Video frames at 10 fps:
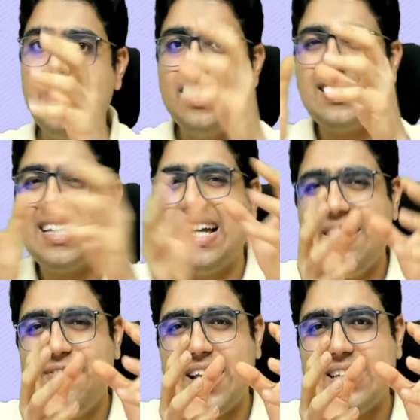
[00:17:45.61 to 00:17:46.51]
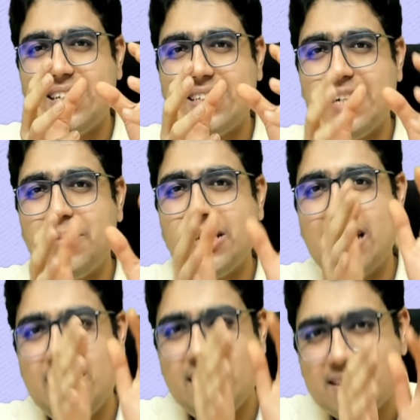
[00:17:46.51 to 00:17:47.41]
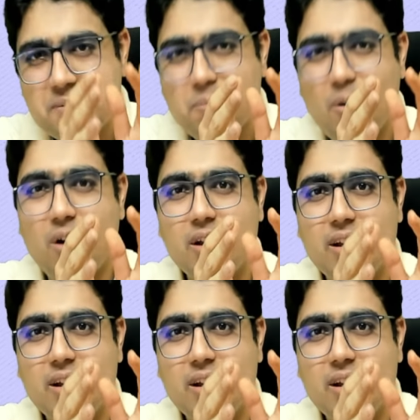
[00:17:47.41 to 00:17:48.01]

Single financial statements are small.